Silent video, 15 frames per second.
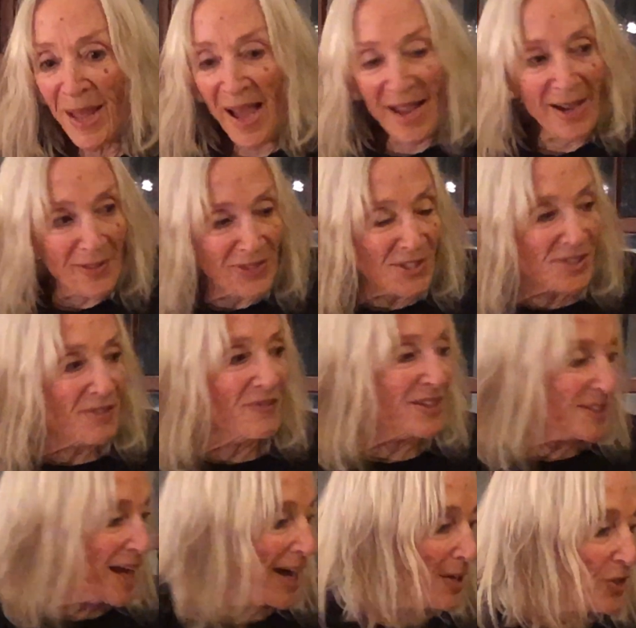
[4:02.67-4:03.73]
I got this
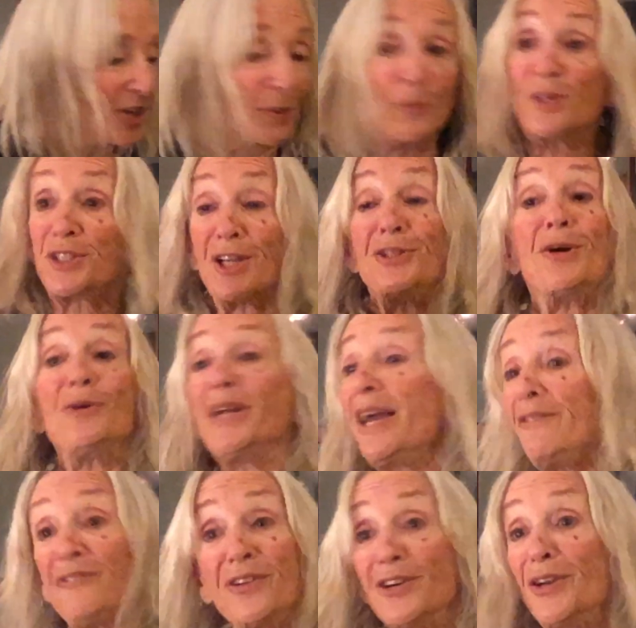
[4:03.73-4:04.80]
invitation, which I don't
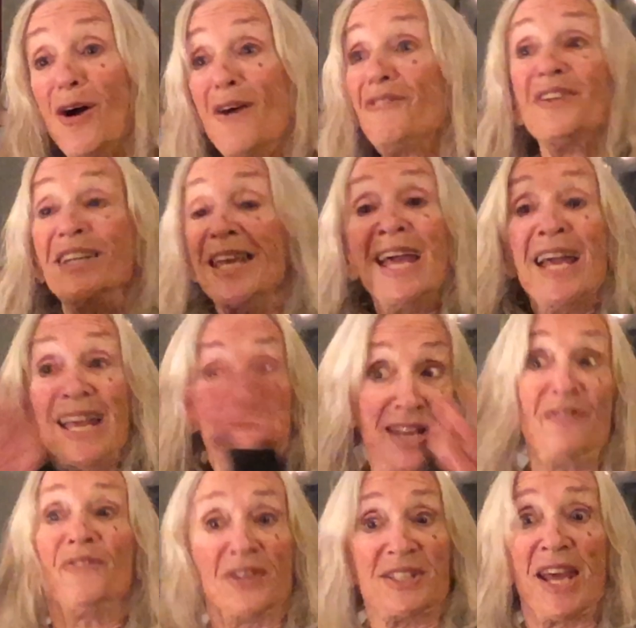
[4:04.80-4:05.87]
get very often,
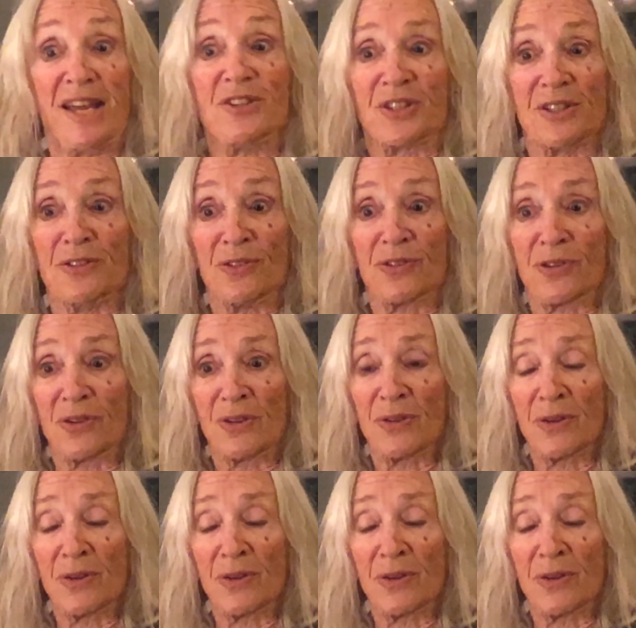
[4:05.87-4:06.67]
invitations.